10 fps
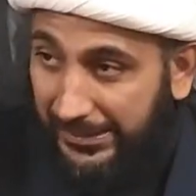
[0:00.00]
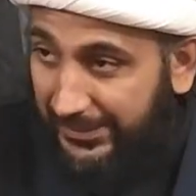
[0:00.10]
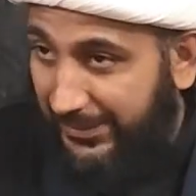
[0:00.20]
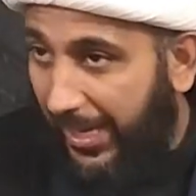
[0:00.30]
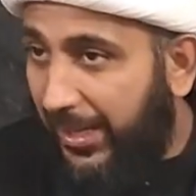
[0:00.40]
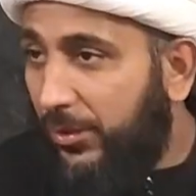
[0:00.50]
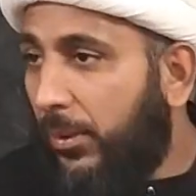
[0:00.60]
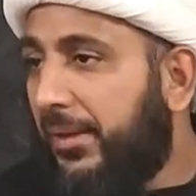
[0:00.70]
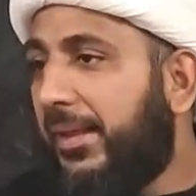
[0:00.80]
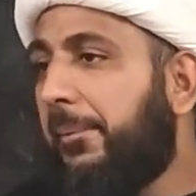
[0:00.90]
The second
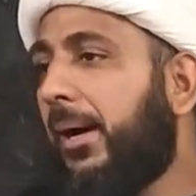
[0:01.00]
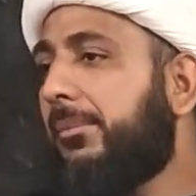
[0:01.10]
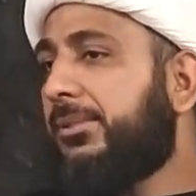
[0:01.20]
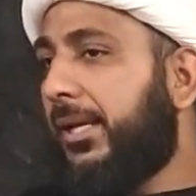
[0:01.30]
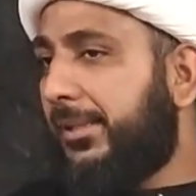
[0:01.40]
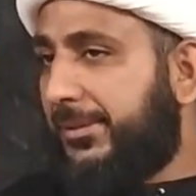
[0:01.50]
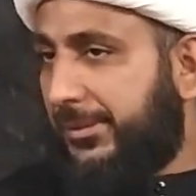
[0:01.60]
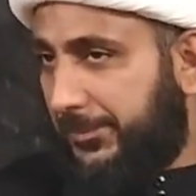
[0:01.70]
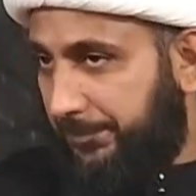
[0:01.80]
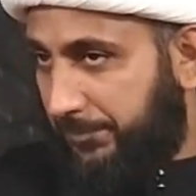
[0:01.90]
one, the Imam
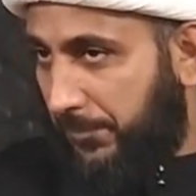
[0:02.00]
says,